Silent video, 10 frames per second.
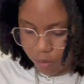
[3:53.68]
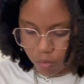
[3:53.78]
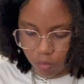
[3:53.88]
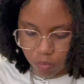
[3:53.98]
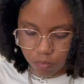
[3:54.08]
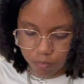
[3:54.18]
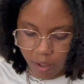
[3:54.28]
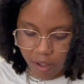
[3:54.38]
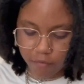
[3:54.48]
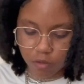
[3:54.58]
goal.
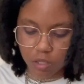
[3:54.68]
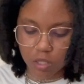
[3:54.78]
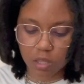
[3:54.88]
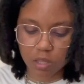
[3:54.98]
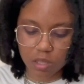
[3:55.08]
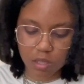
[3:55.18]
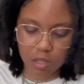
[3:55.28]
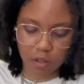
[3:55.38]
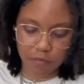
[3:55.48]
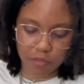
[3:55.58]
I have a list
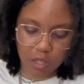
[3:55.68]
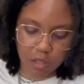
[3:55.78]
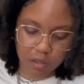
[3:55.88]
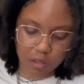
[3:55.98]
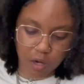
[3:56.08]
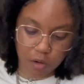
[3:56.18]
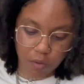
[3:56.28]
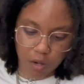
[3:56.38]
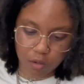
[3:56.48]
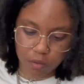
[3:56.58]
of things that I know
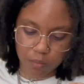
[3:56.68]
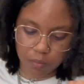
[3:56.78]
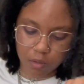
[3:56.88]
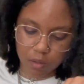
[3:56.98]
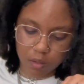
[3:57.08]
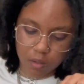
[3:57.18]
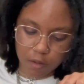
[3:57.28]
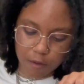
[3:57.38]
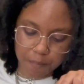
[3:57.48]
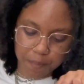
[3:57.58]
how to do.
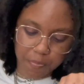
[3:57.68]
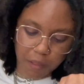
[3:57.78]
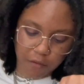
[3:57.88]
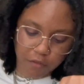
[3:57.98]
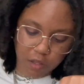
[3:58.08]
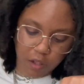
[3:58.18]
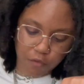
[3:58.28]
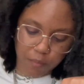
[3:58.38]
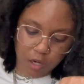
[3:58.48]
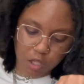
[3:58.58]
I feel like
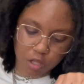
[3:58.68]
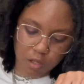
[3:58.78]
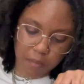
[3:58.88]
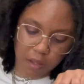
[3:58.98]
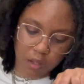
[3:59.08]
everybody should make